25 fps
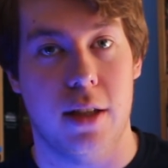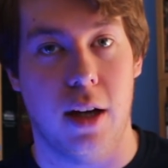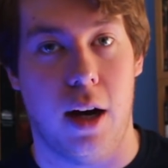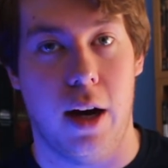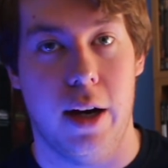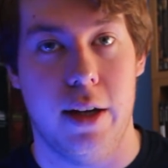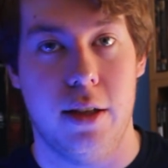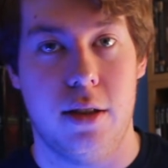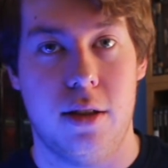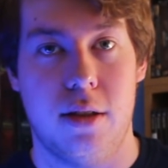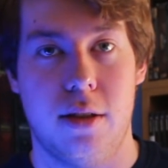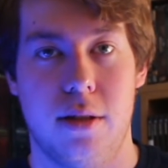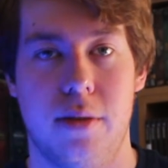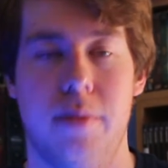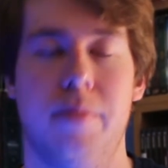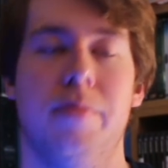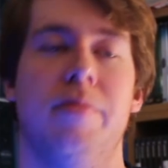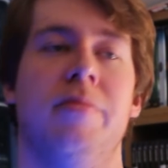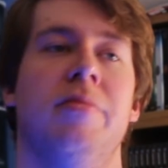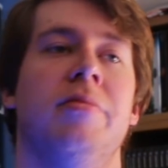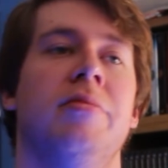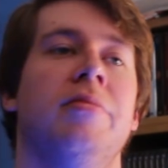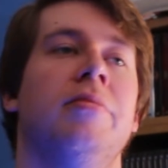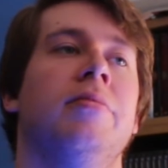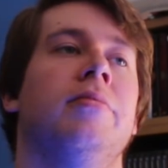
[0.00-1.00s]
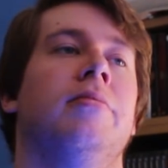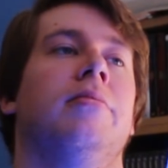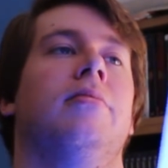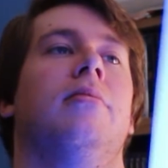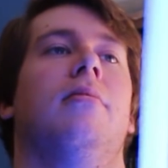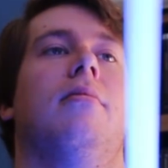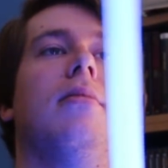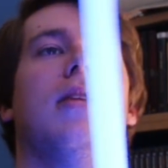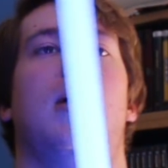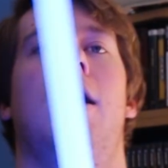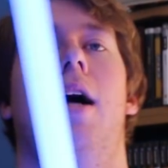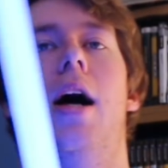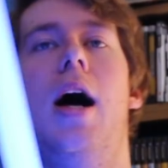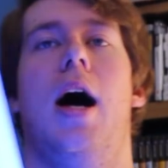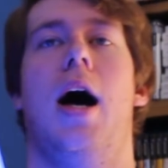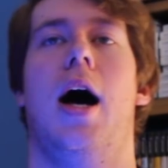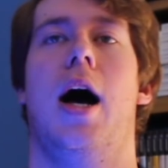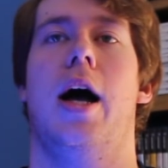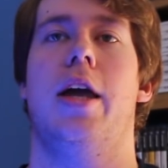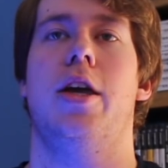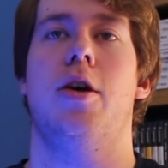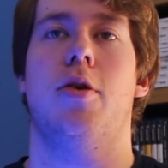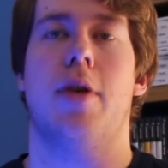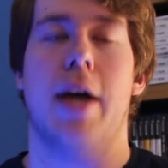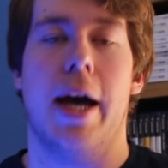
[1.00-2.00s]
size.
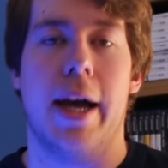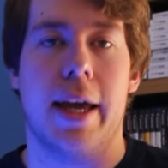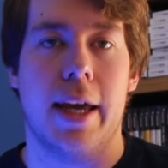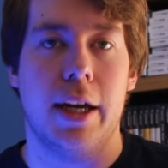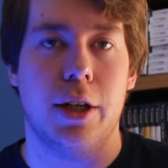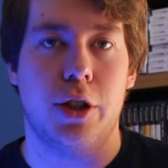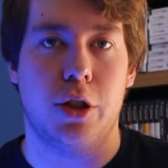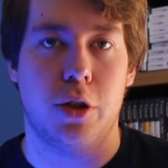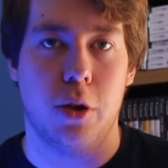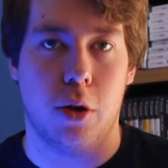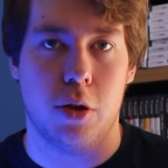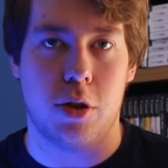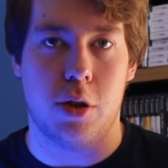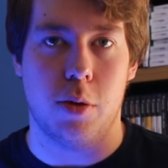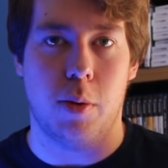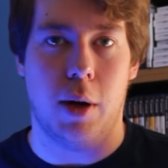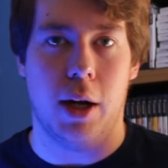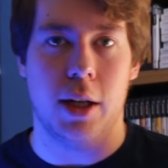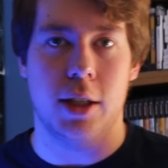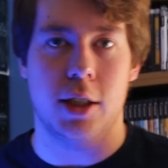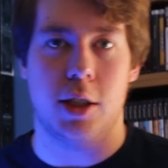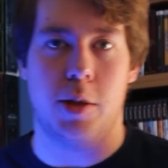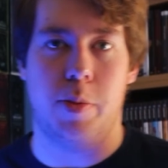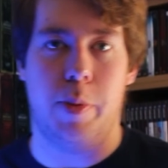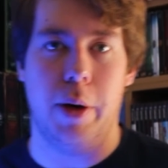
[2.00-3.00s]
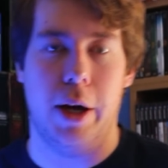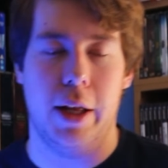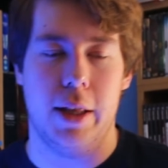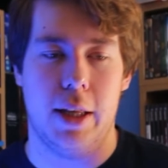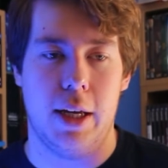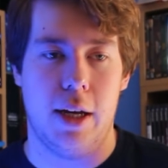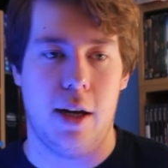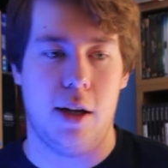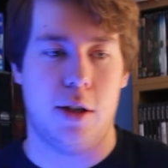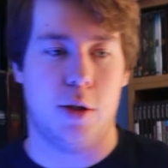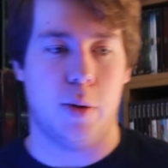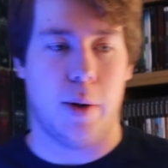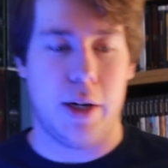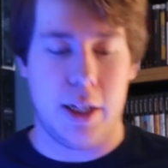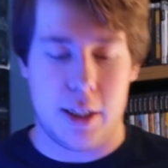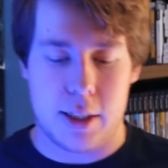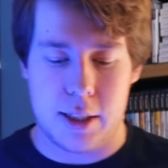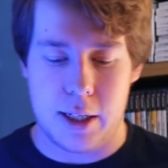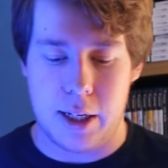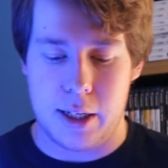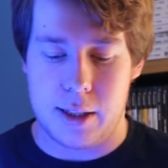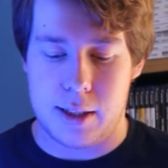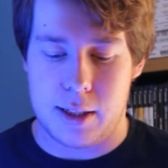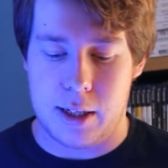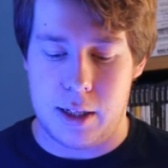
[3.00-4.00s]
You can get shorter ones, but the
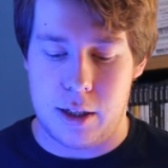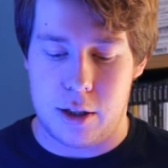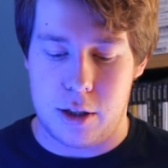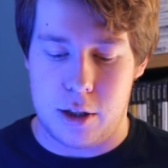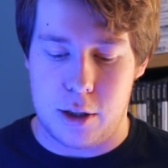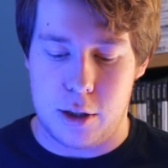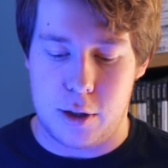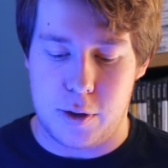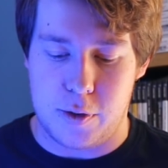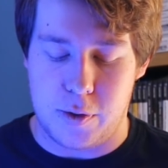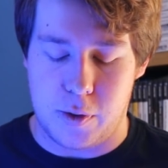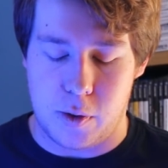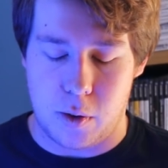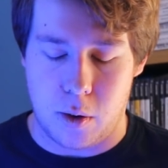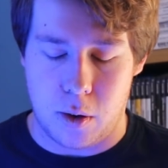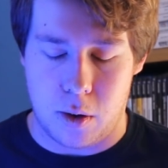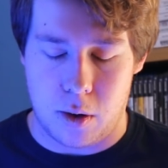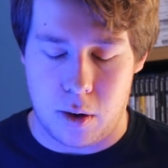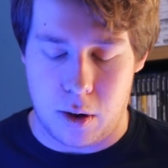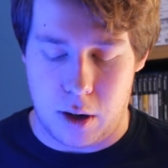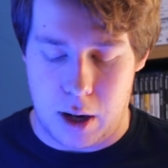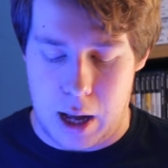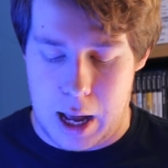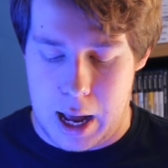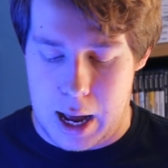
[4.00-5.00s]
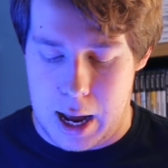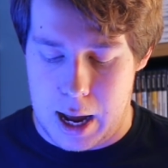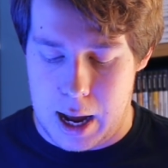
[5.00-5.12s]
26-inch is for